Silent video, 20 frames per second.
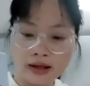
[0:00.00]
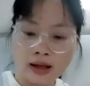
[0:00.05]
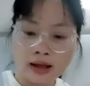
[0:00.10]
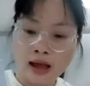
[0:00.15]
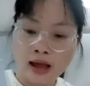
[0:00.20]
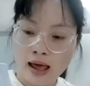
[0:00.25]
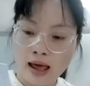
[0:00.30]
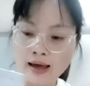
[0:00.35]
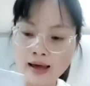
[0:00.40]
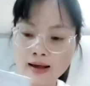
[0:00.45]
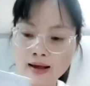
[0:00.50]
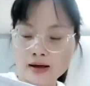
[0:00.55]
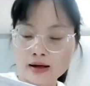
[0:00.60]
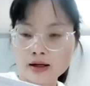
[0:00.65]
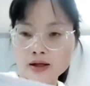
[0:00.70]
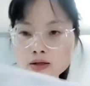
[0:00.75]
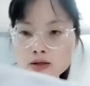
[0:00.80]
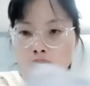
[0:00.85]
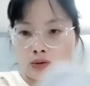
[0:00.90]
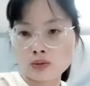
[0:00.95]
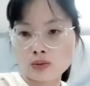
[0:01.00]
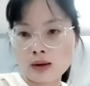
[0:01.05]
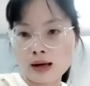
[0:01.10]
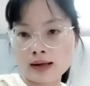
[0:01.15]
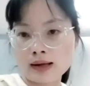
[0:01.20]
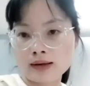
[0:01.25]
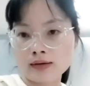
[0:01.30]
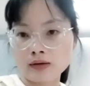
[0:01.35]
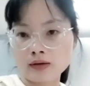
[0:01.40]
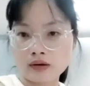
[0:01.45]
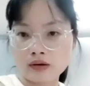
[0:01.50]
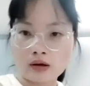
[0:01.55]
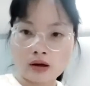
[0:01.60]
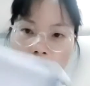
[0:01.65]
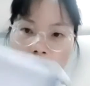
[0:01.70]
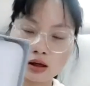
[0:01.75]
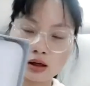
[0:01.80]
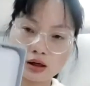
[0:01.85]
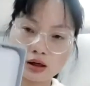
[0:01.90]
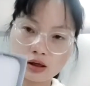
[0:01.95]
one no
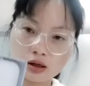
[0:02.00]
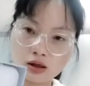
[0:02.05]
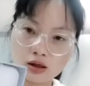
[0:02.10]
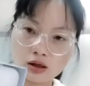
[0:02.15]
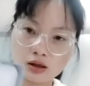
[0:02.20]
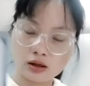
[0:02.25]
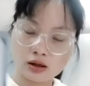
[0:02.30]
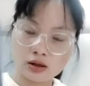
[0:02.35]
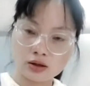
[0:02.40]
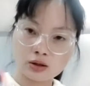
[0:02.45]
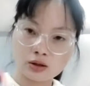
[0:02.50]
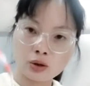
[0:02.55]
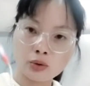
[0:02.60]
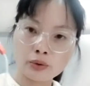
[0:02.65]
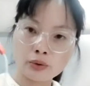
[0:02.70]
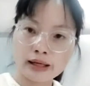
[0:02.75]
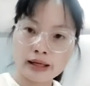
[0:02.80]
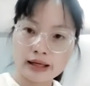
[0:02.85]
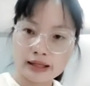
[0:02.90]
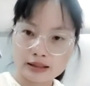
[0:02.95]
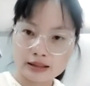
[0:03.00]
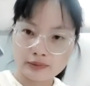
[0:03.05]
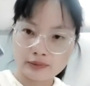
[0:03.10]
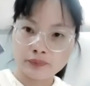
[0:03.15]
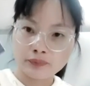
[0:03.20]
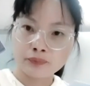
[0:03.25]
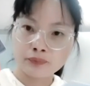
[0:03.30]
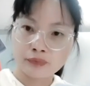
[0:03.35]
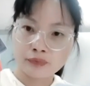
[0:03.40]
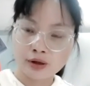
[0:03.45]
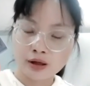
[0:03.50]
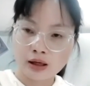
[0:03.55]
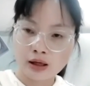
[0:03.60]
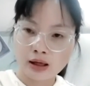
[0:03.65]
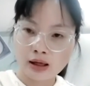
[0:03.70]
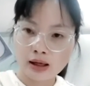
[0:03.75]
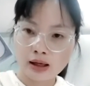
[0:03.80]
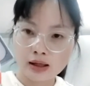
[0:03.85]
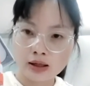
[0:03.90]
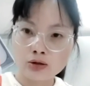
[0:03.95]
need. This one will
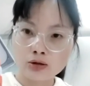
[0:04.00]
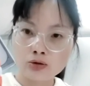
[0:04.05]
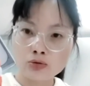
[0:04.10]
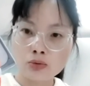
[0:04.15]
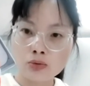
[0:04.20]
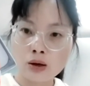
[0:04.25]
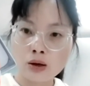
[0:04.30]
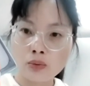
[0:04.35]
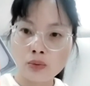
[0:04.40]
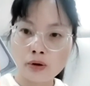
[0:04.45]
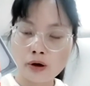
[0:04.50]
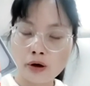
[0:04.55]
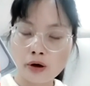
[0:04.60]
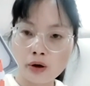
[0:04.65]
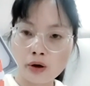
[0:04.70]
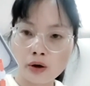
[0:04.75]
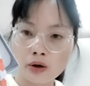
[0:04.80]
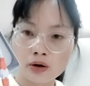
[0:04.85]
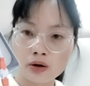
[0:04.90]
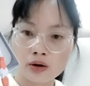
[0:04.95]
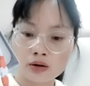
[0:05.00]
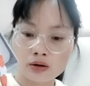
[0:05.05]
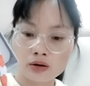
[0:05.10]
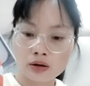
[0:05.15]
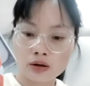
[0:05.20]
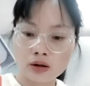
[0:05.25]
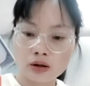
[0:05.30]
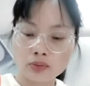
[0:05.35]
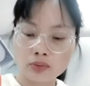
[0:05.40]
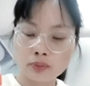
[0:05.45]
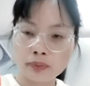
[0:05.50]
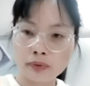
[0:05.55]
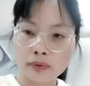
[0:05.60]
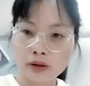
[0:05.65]
still now